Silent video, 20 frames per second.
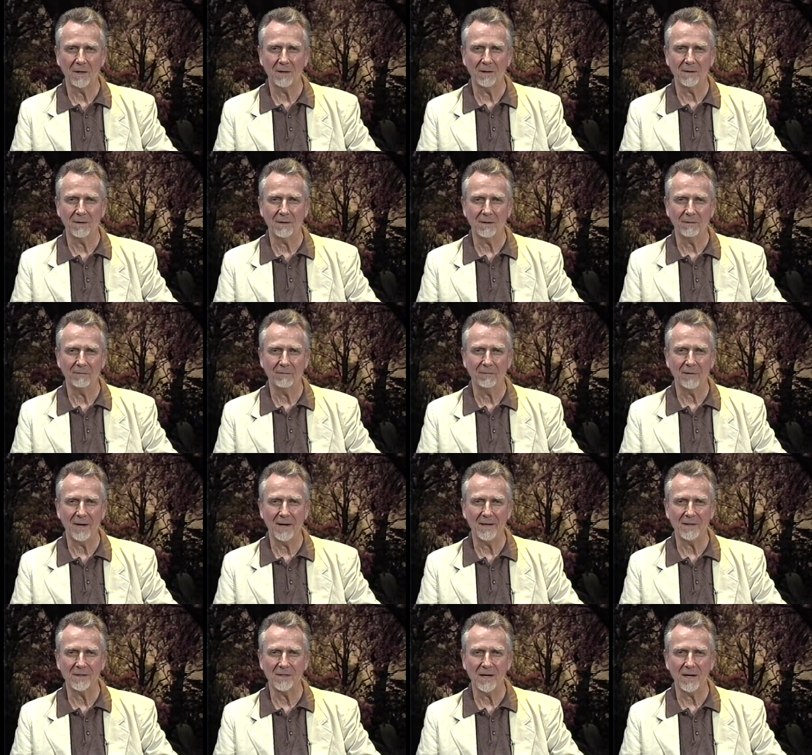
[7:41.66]
He
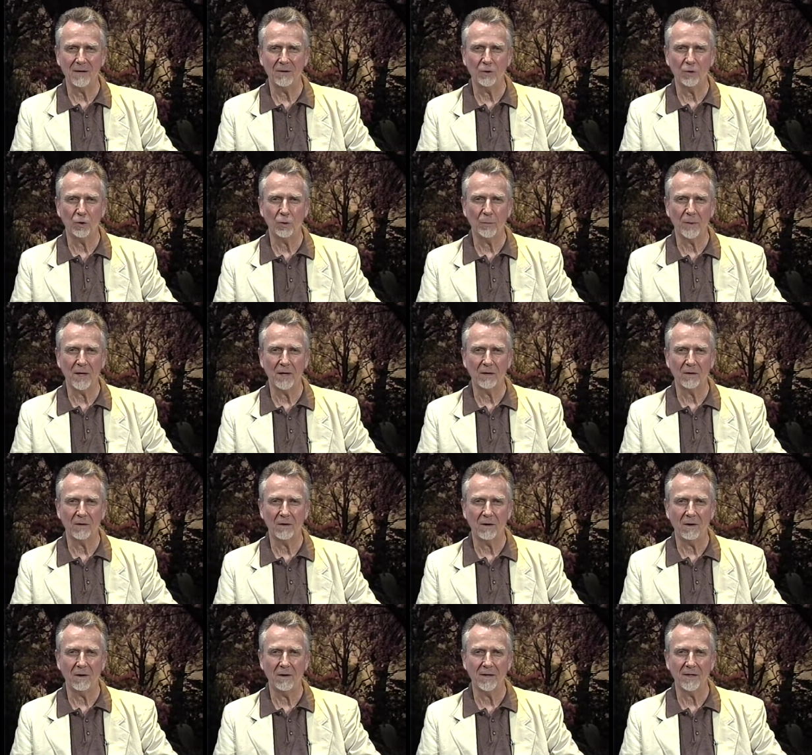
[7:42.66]
finds out a little about a
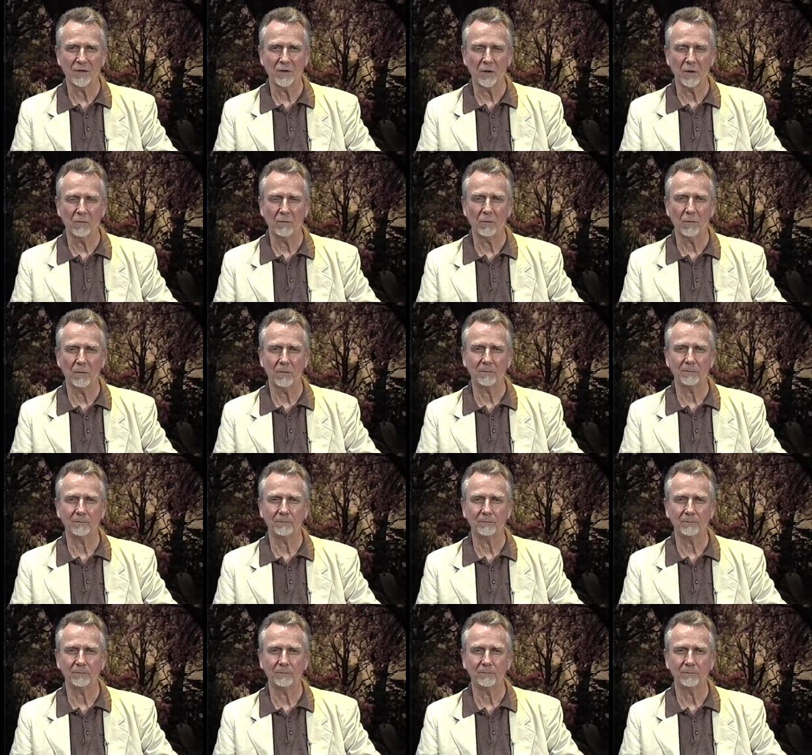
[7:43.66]
car and so forth.